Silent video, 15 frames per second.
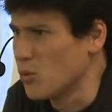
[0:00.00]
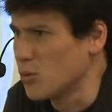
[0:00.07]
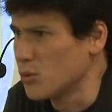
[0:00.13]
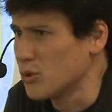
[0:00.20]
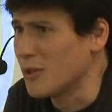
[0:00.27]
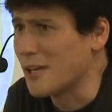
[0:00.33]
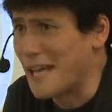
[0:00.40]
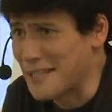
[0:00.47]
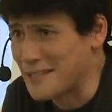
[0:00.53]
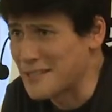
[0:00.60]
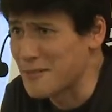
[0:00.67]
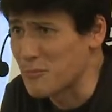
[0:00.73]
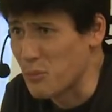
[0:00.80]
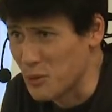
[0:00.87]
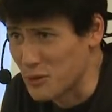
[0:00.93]
the
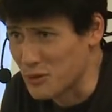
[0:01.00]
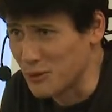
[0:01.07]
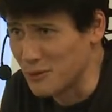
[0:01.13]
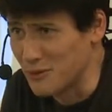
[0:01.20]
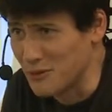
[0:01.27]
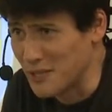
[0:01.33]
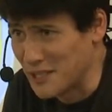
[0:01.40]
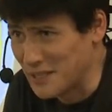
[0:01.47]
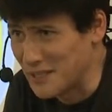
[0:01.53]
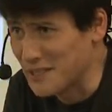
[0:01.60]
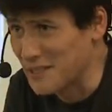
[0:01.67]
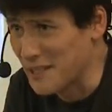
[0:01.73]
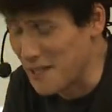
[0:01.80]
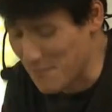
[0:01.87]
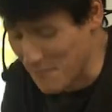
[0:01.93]
last puzzle in
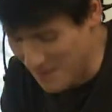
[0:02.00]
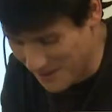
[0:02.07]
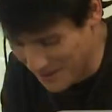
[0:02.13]
this game.